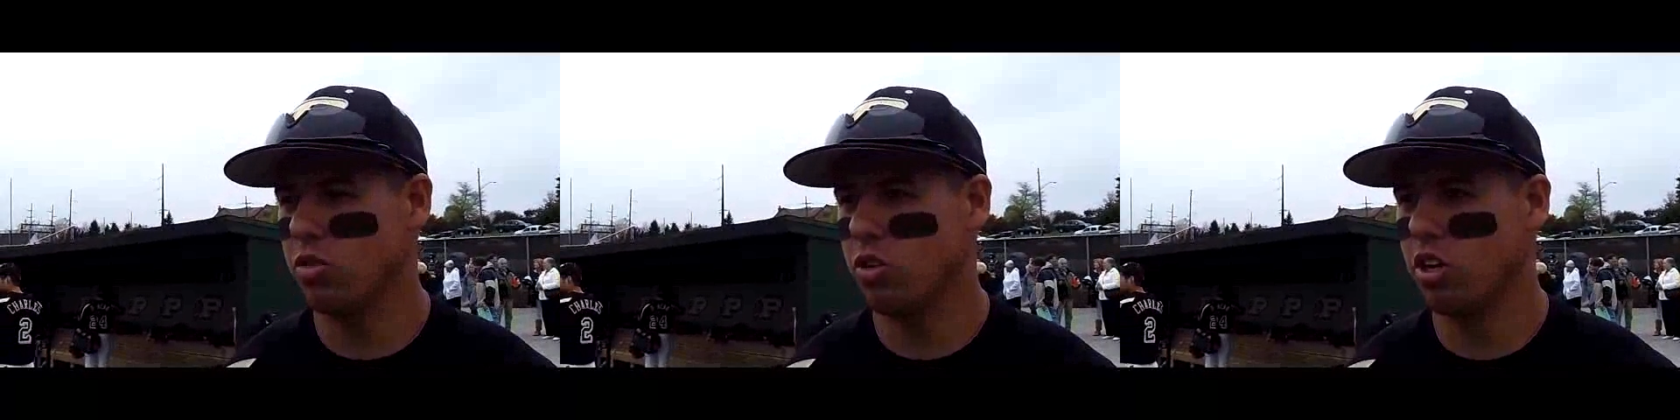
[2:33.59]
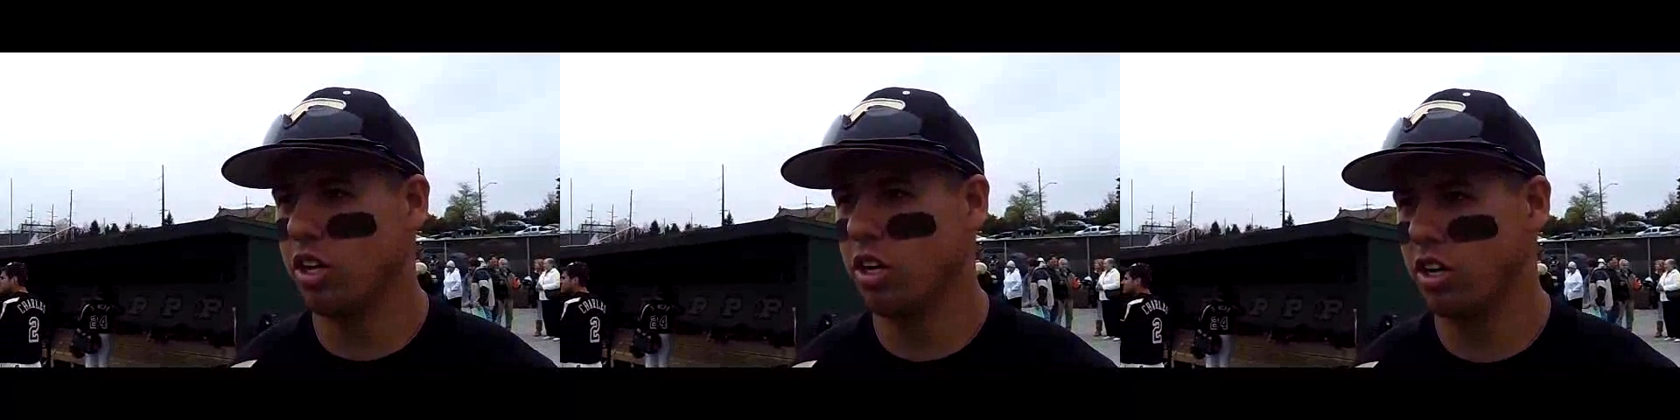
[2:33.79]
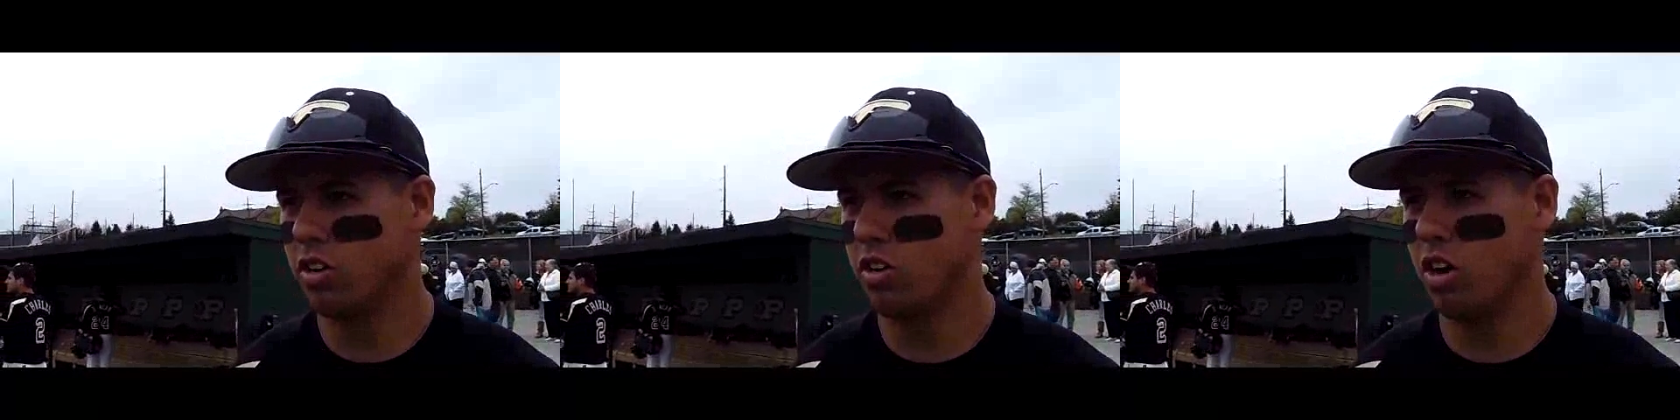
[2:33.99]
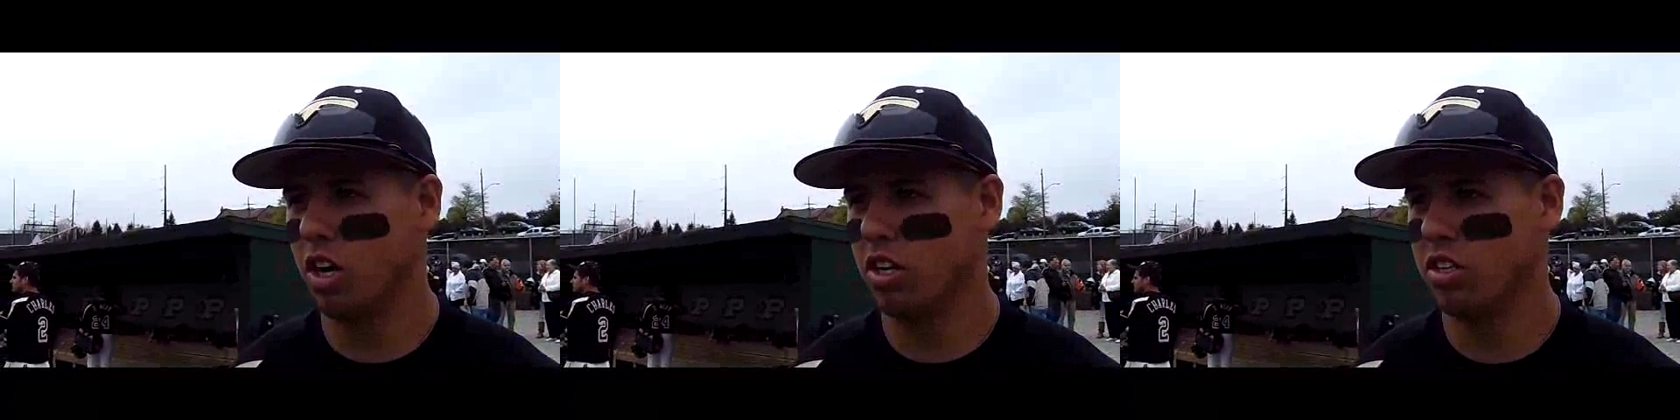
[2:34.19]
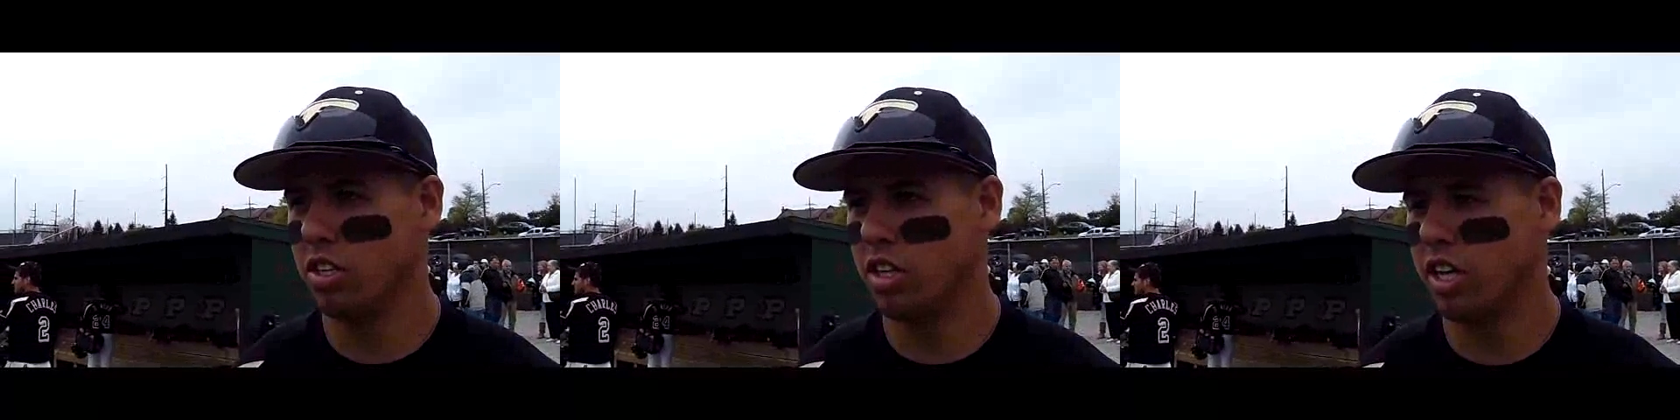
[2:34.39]
run
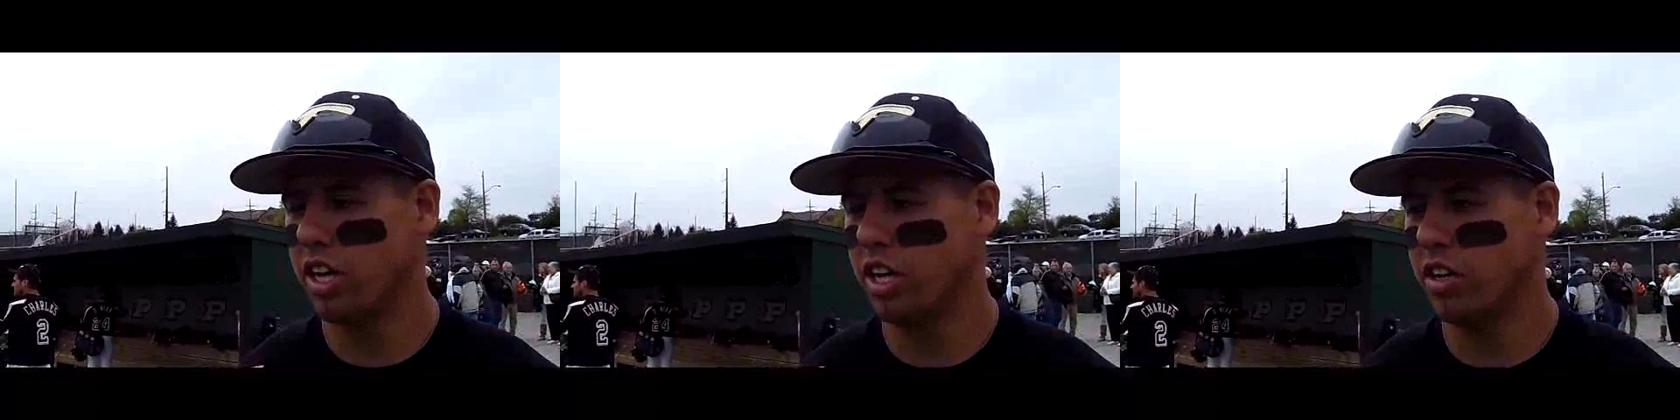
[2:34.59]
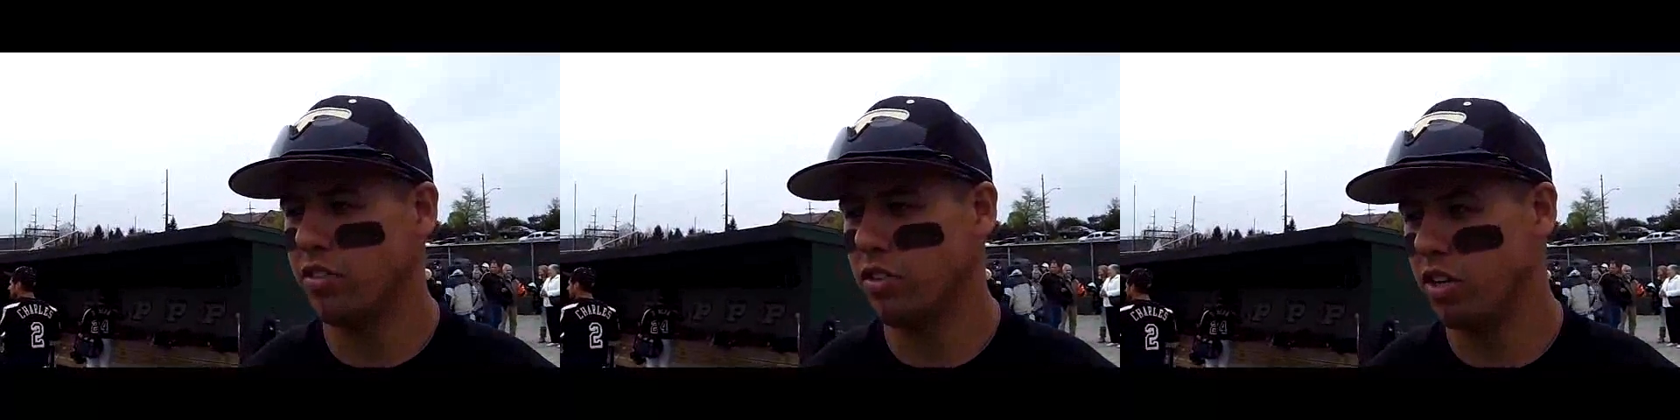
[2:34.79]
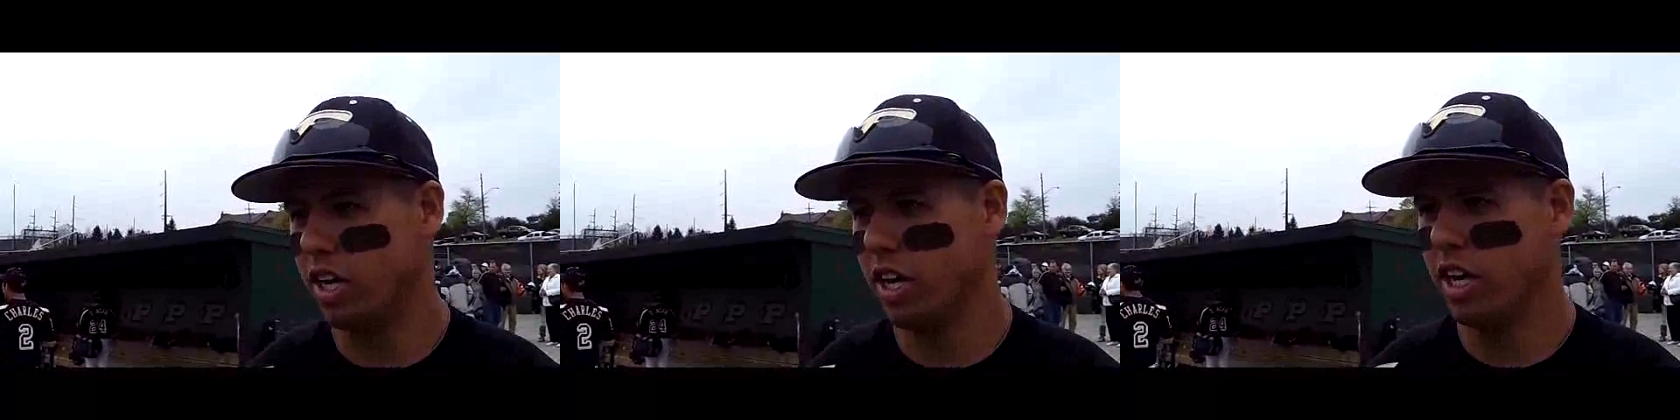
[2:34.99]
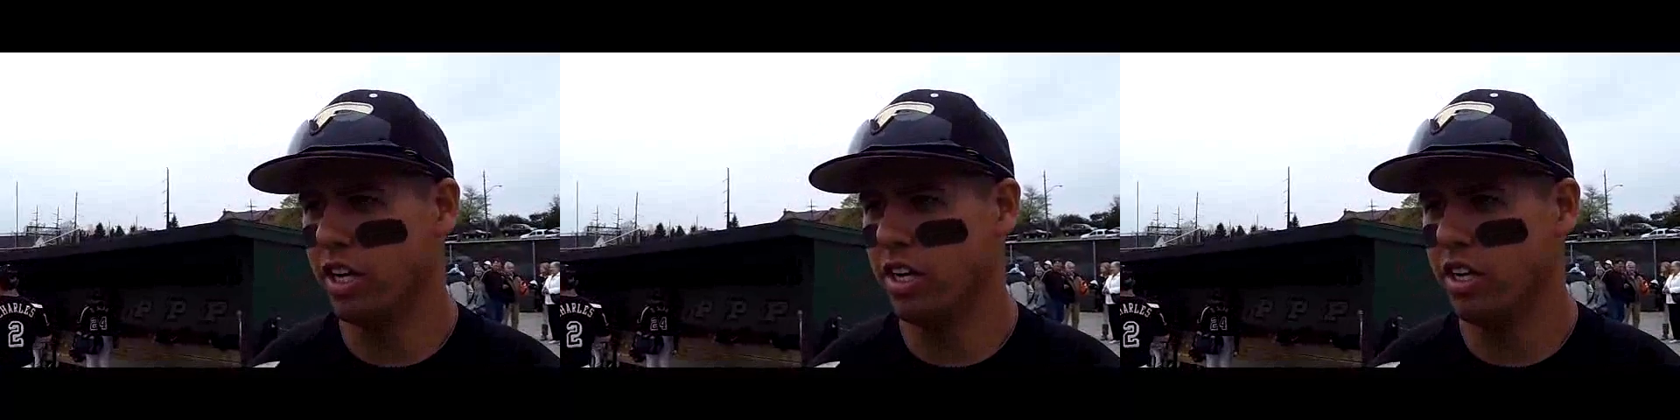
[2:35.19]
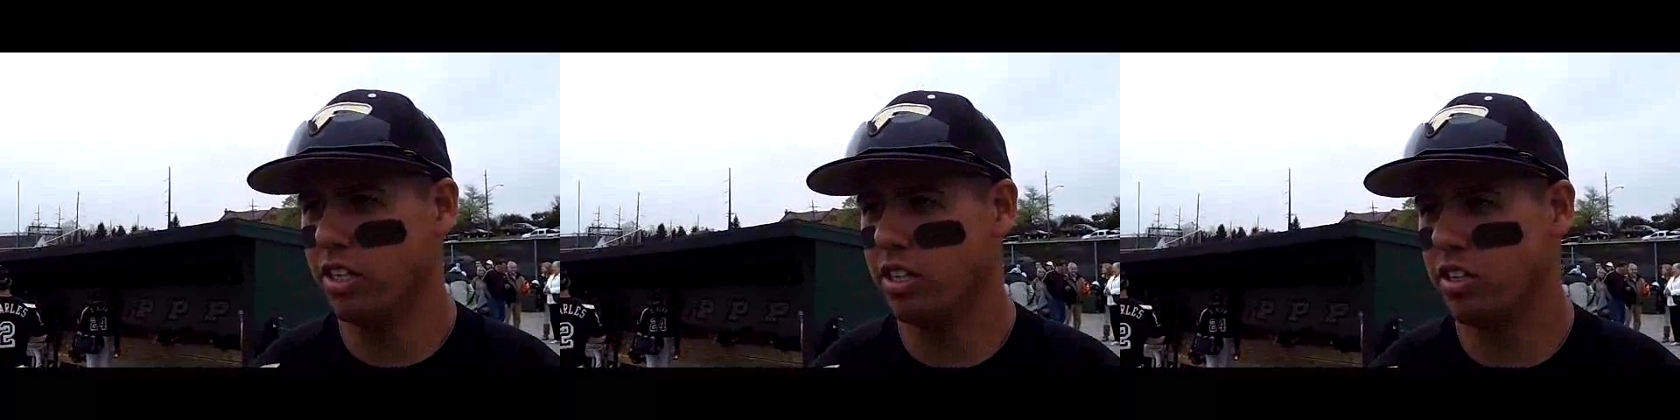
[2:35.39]
across at the end if you
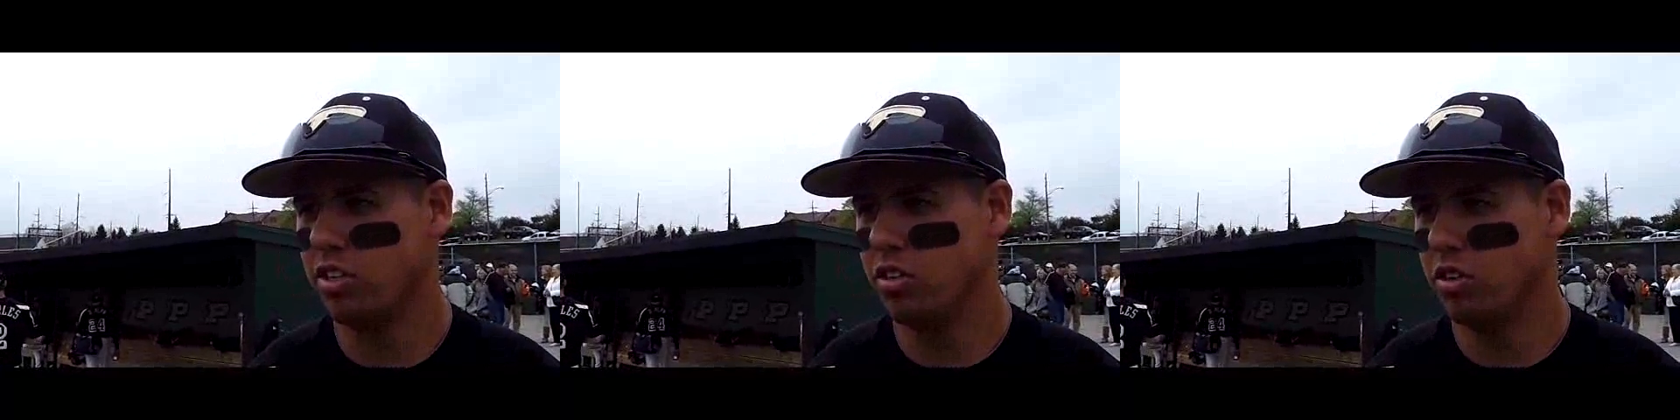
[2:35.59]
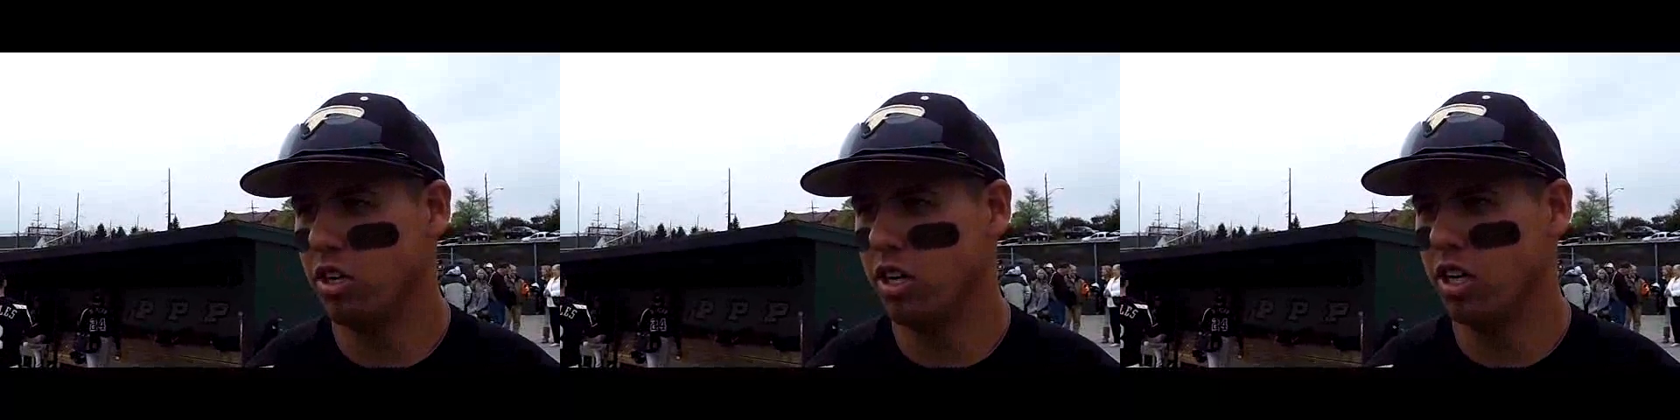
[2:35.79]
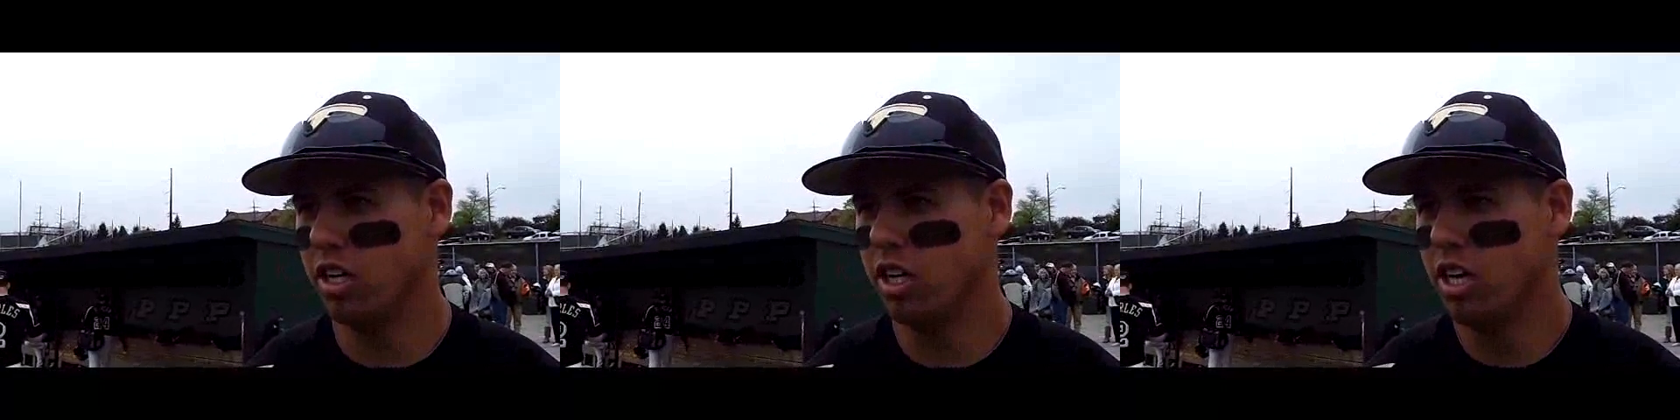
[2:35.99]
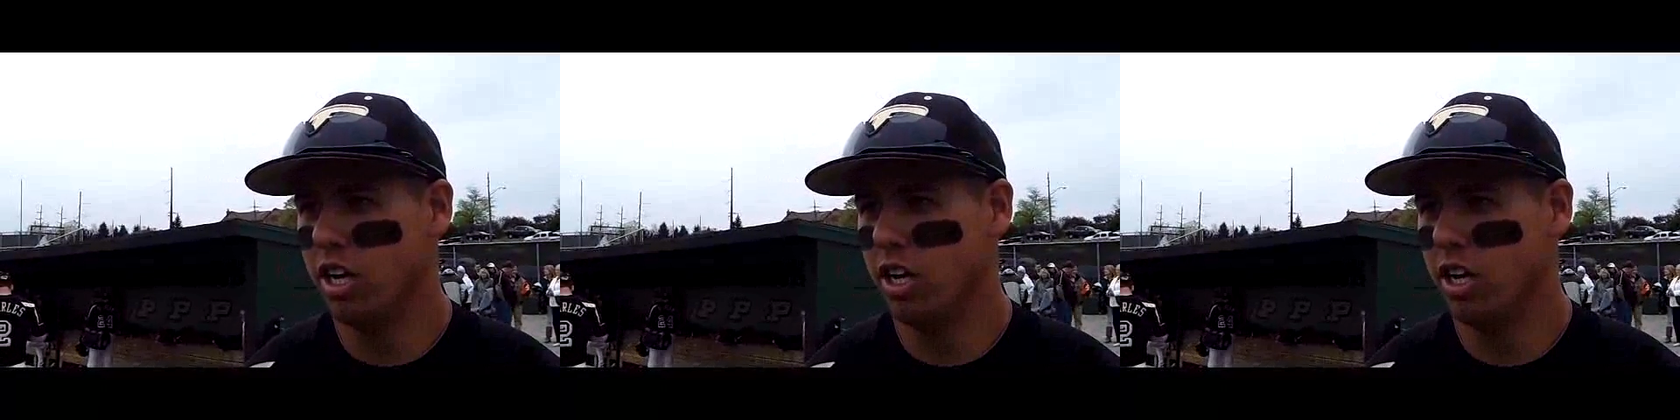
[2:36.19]
can, just to,